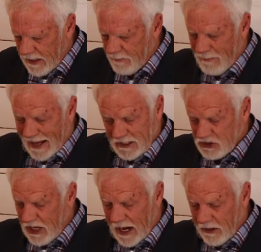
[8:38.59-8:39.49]
and my
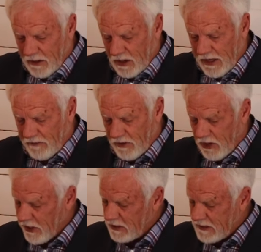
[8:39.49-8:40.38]
desire to live a
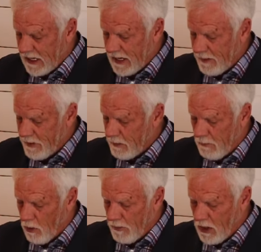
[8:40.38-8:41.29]
little time and a
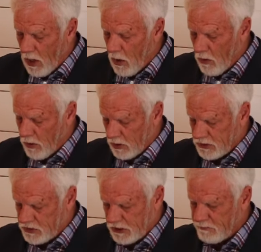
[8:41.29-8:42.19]
moment
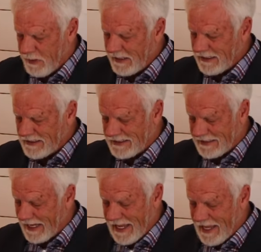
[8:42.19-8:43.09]
longer should be
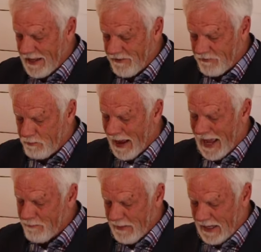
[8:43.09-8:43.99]
deceived
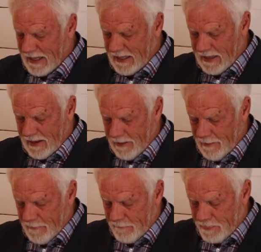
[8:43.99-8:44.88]
by me,
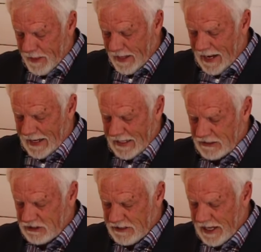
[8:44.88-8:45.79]
and I
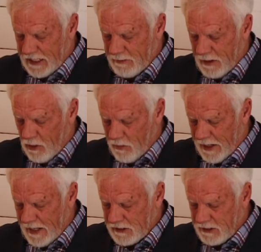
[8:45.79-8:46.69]
get stained in my old
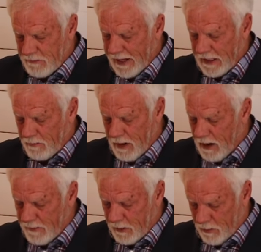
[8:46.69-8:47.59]
age and make it
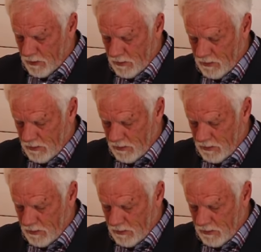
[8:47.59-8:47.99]
abominable.